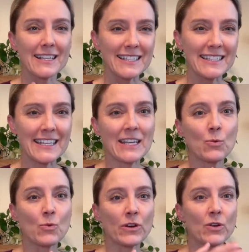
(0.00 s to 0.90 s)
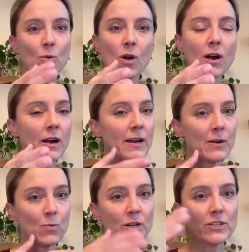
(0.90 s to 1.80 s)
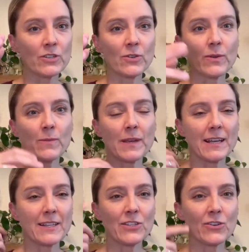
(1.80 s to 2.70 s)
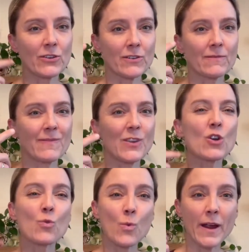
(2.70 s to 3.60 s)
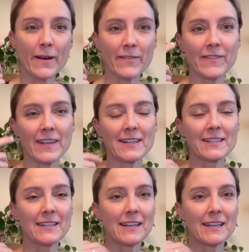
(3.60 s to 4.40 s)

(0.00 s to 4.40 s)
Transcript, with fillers: seeing where you are and what you're doing because you're you're aware of things.